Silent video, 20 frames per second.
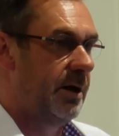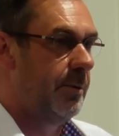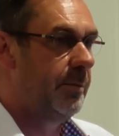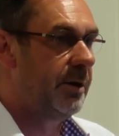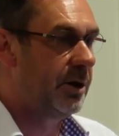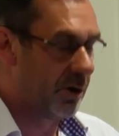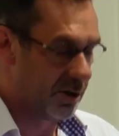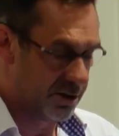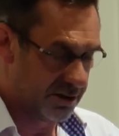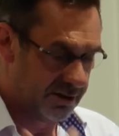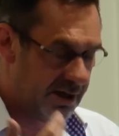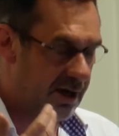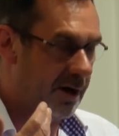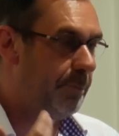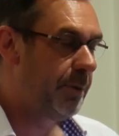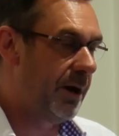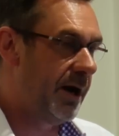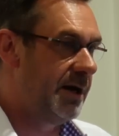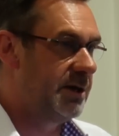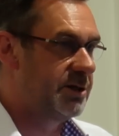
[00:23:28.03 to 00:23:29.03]
because they are
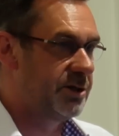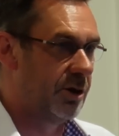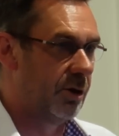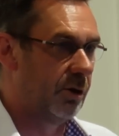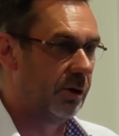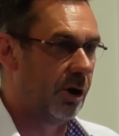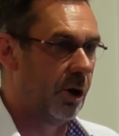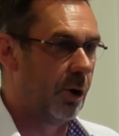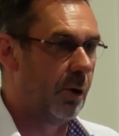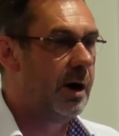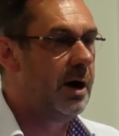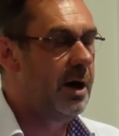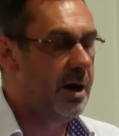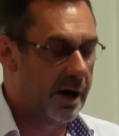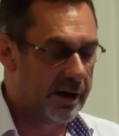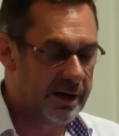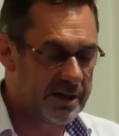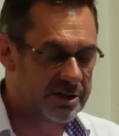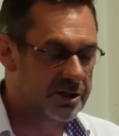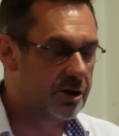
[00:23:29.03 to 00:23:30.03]
paid so low
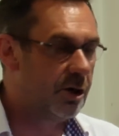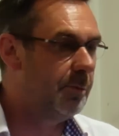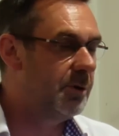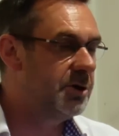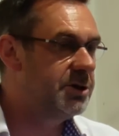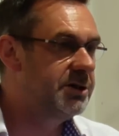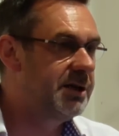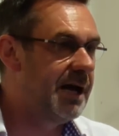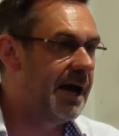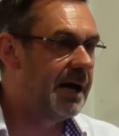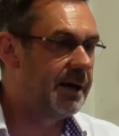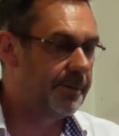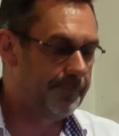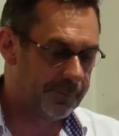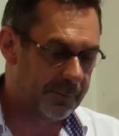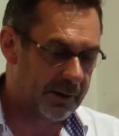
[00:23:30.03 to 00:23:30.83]
and in so much debt.